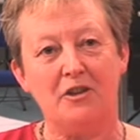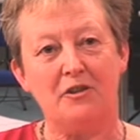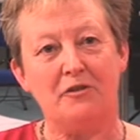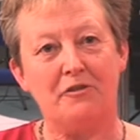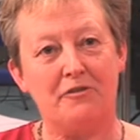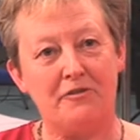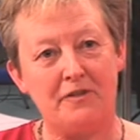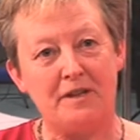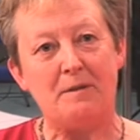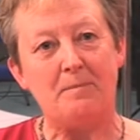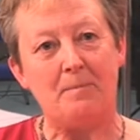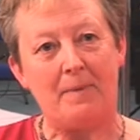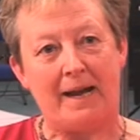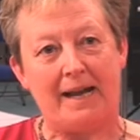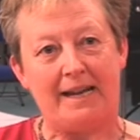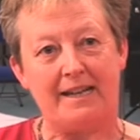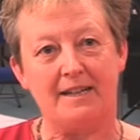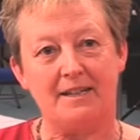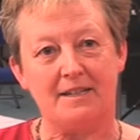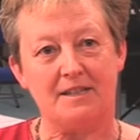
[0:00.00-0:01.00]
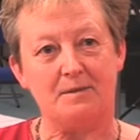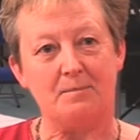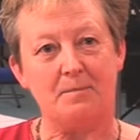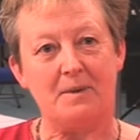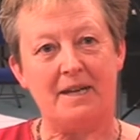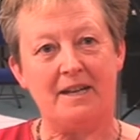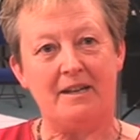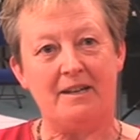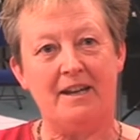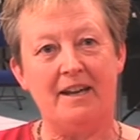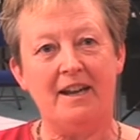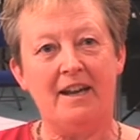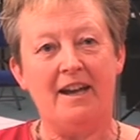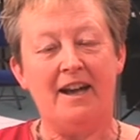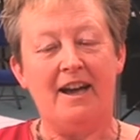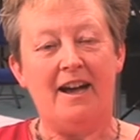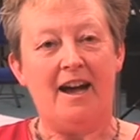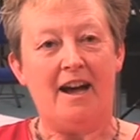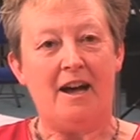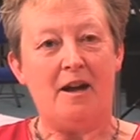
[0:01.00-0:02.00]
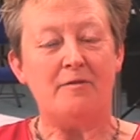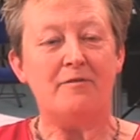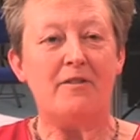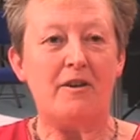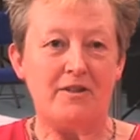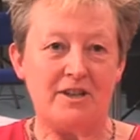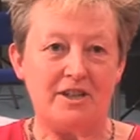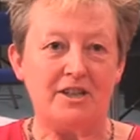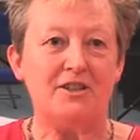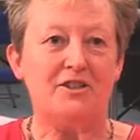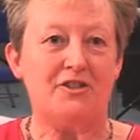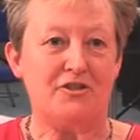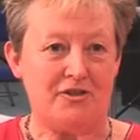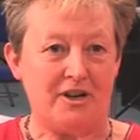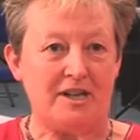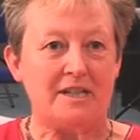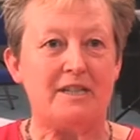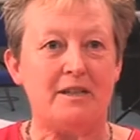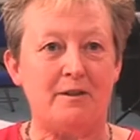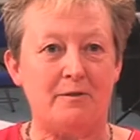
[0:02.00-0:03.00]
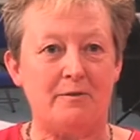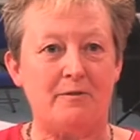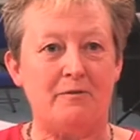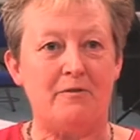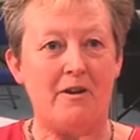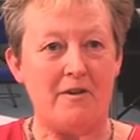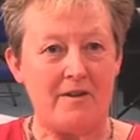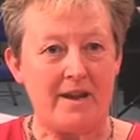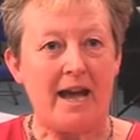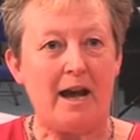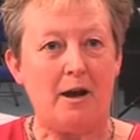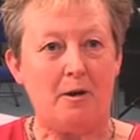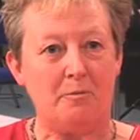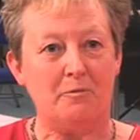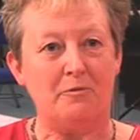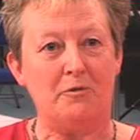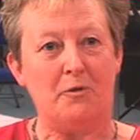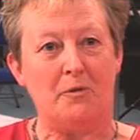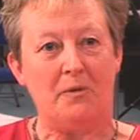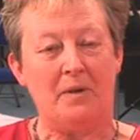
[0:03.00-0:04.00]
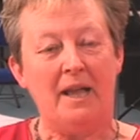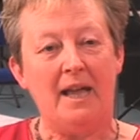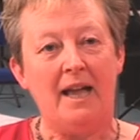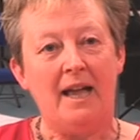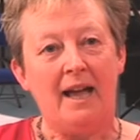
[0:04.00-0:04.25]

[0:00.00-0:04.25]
Your feedback has been uh, very constructive, very helpful,